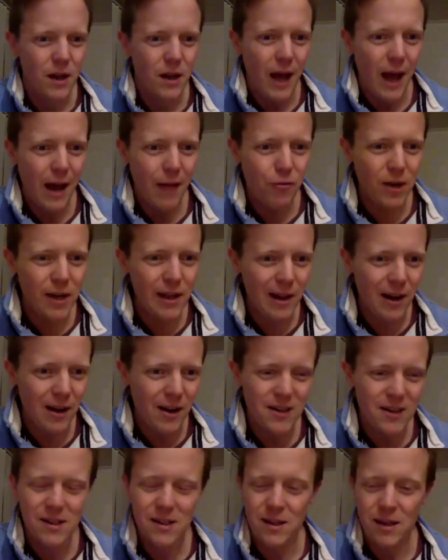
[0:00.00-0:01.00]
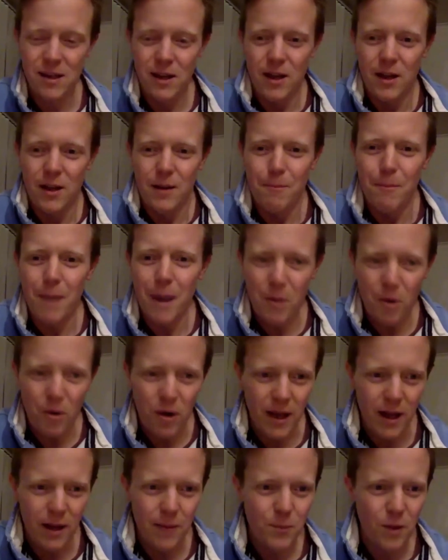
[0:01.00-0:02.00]
every last
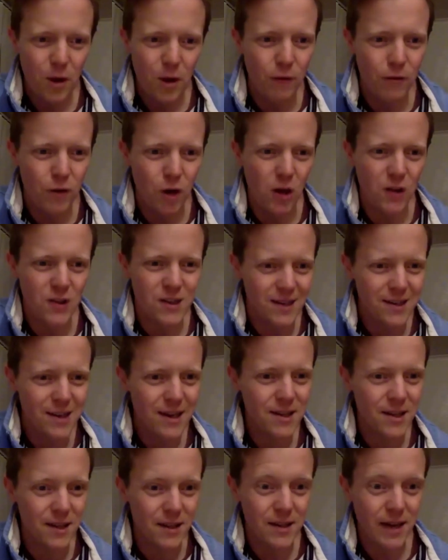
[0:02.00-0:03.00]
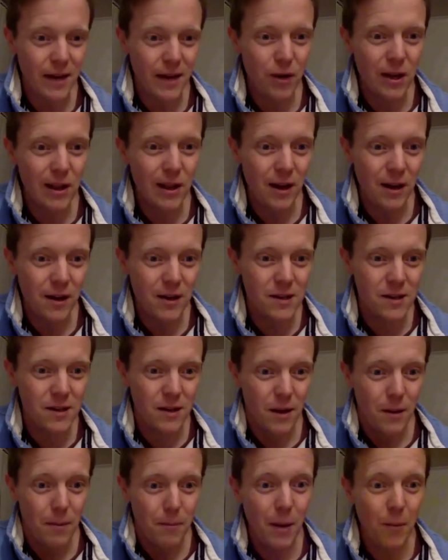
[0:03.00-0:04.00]
memory of God's existence, every last
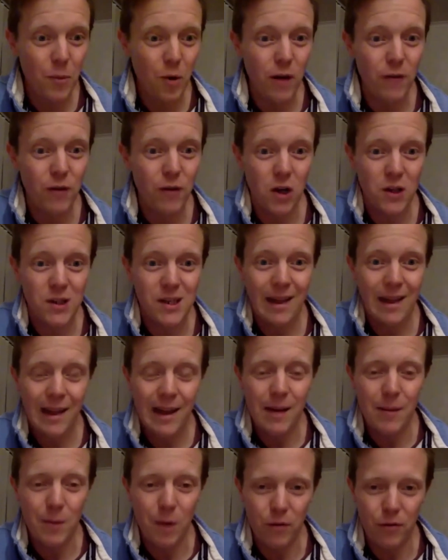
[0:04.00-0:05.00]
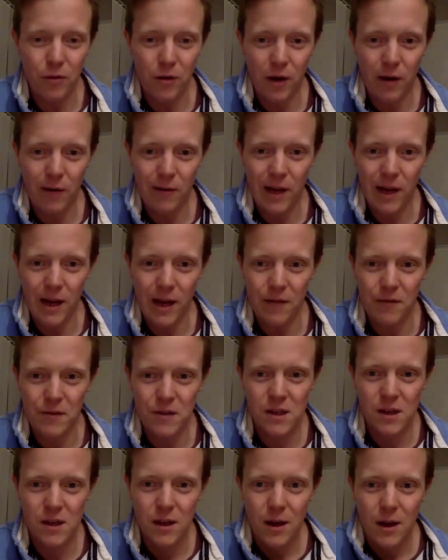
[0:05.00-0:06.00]
memory of God's claim over our lives.